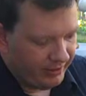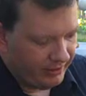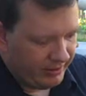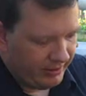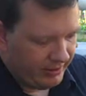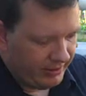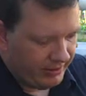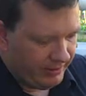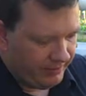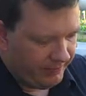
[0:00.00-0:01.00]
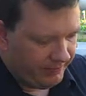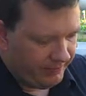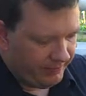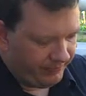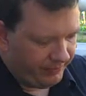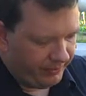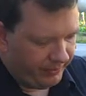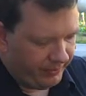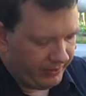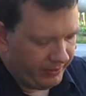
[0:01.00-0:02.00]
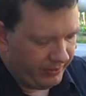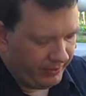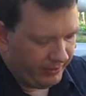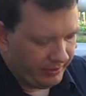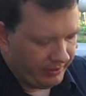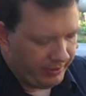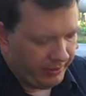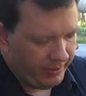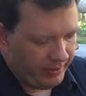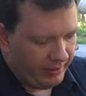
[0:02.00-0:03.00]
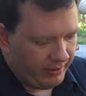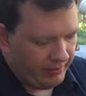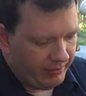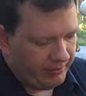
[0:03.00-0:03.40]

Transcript: (silence)